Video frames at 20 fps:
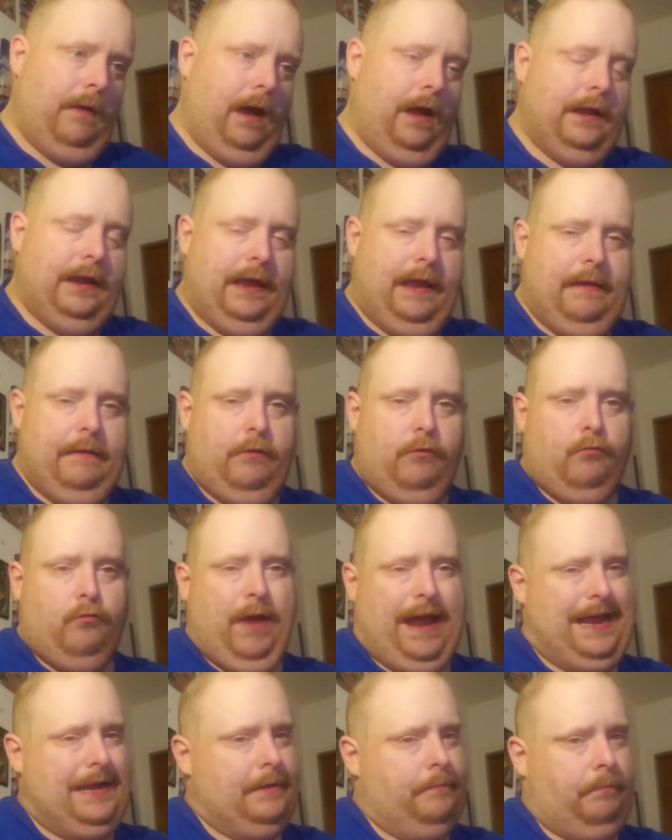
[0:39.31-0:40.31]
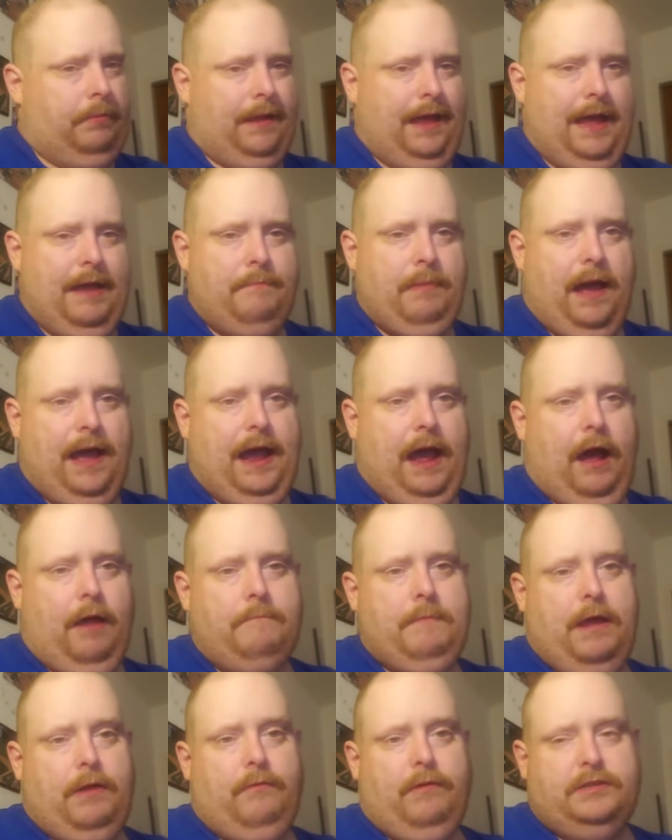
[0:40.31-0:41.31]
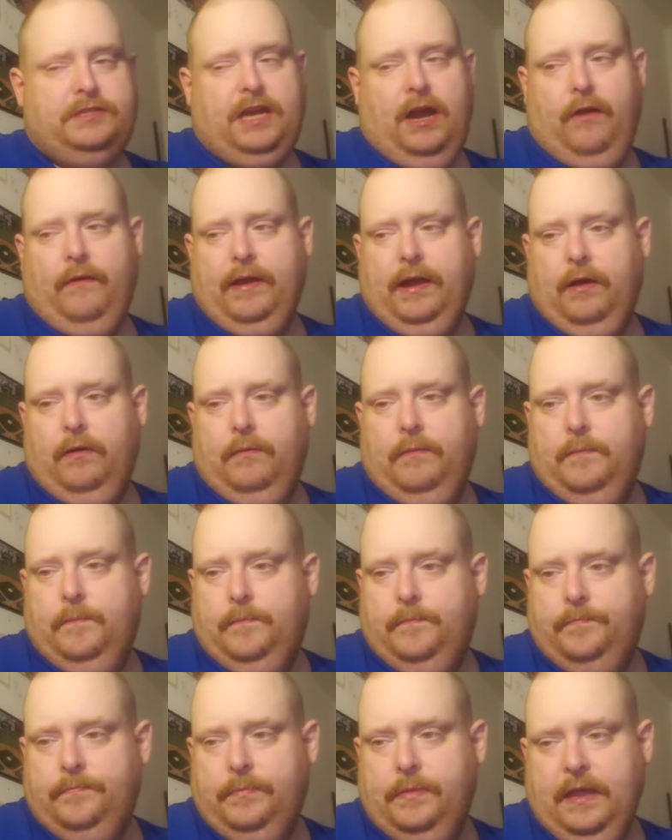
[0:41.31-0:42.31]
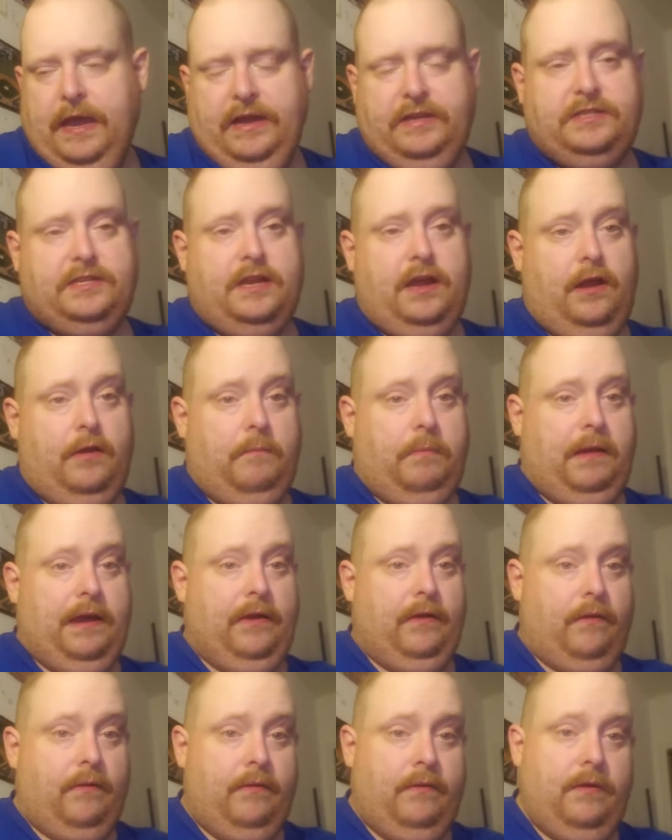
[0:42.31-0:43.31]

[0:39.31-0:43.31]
on a great play by Amed Rosario. There's another player.